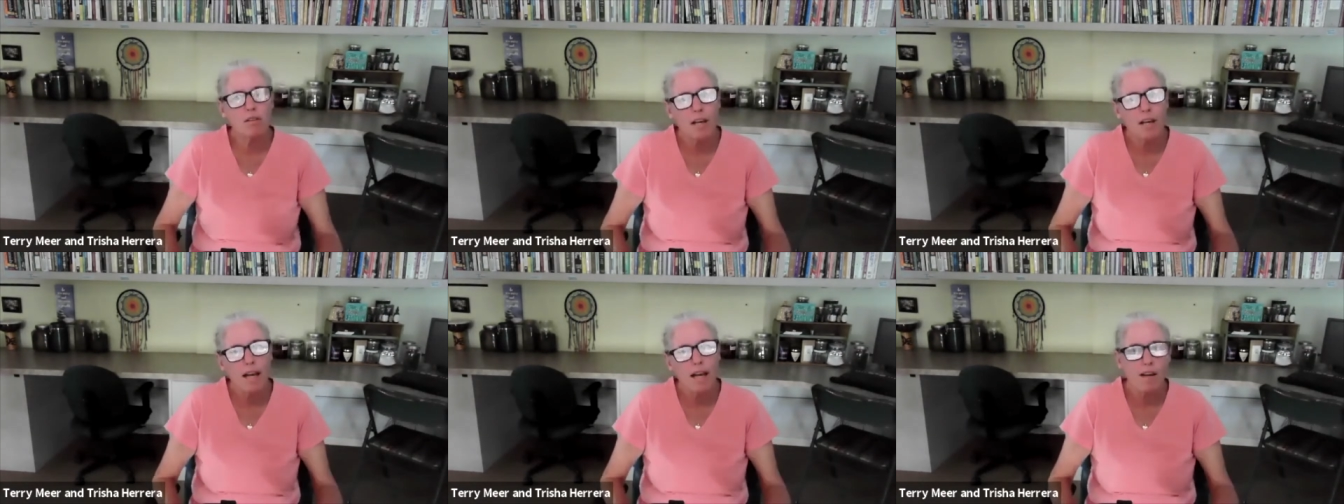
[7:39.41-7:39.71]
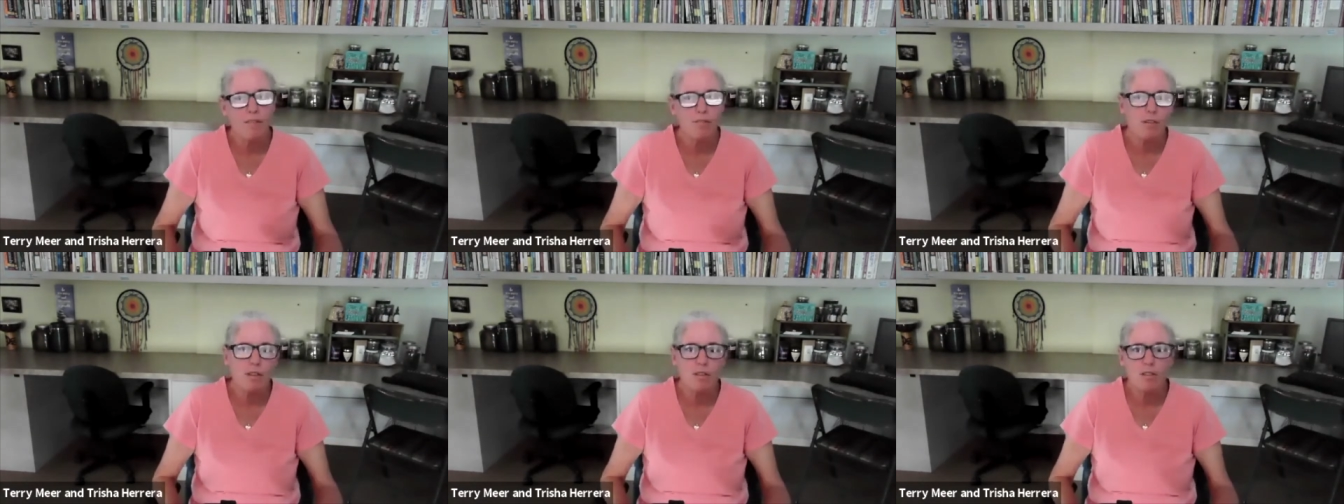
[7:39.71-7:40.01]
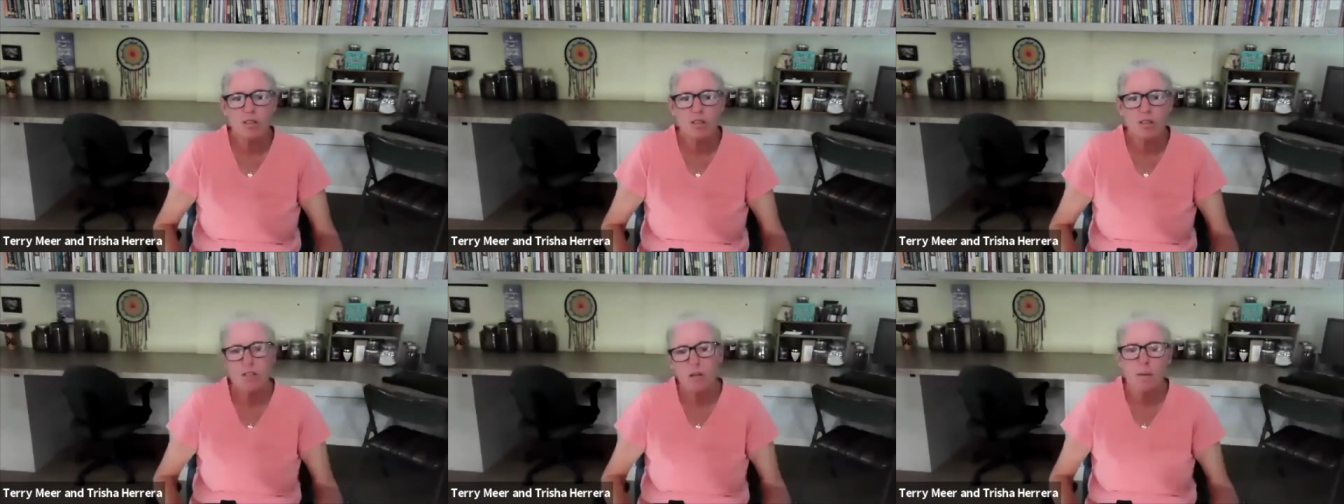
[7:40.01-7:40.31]
They
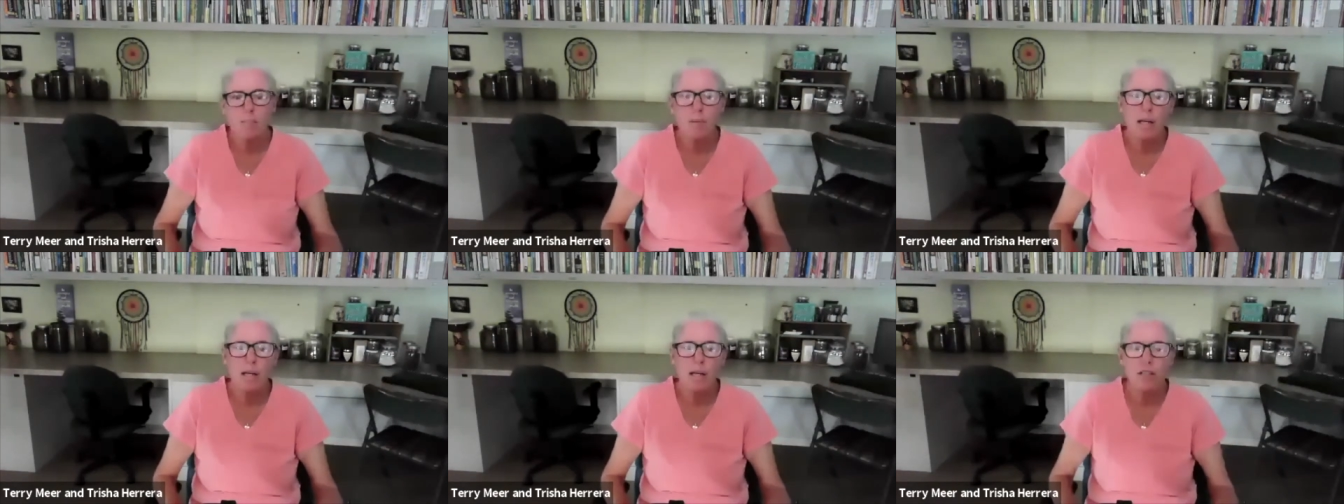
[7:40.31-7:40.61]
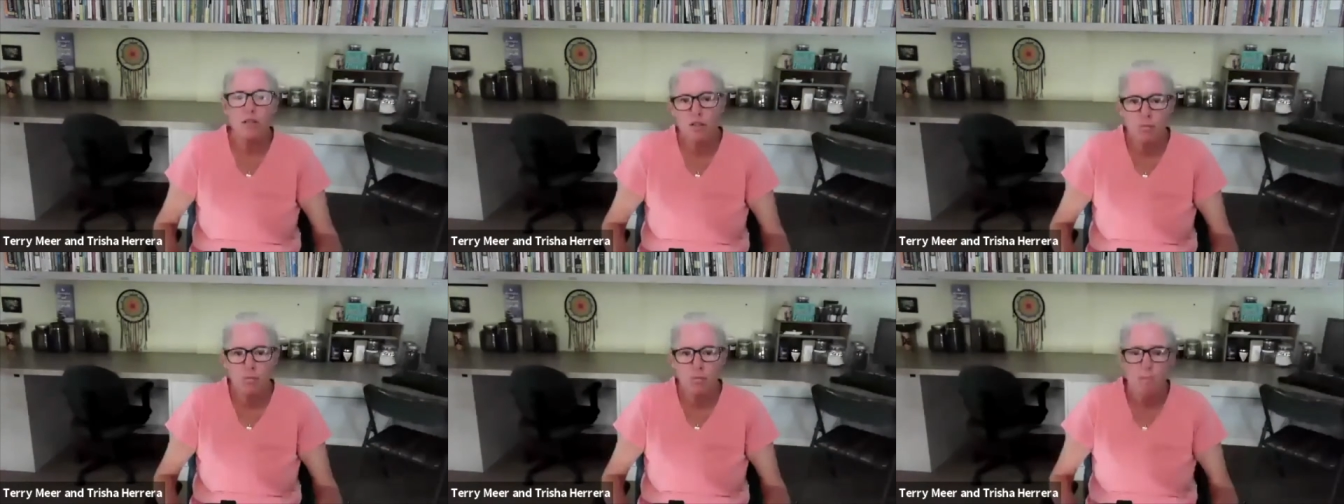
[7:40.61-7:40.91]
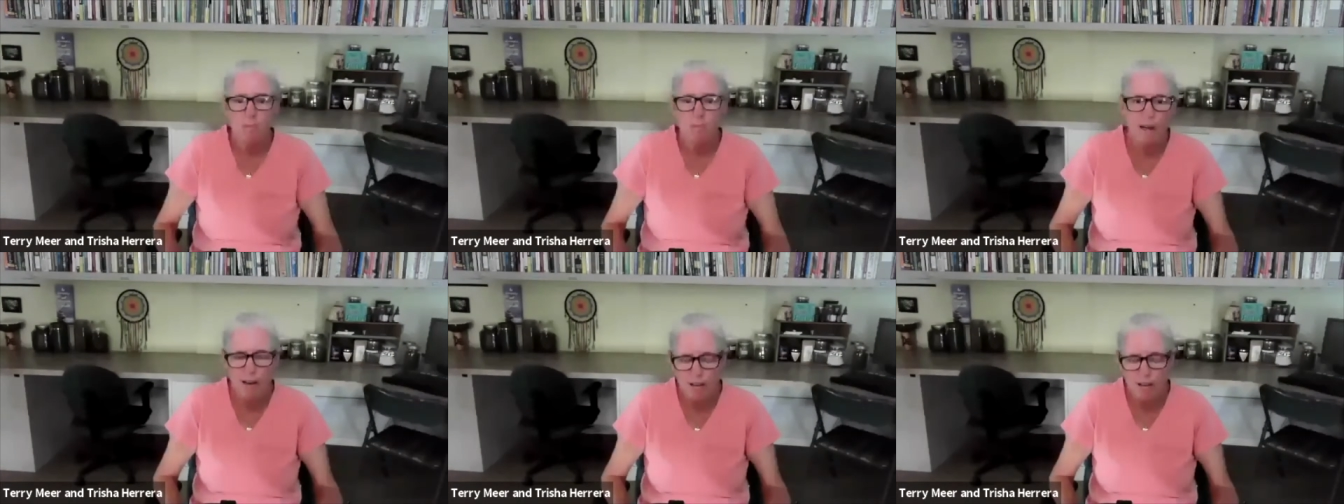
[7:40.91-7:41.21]
average about 2
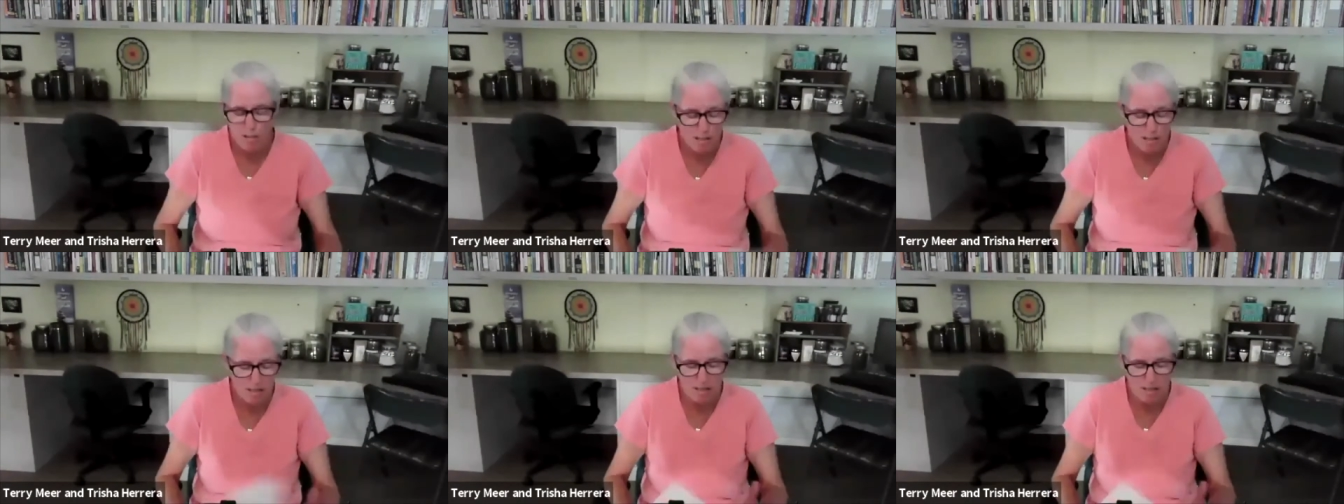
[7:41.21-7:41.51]
pounds,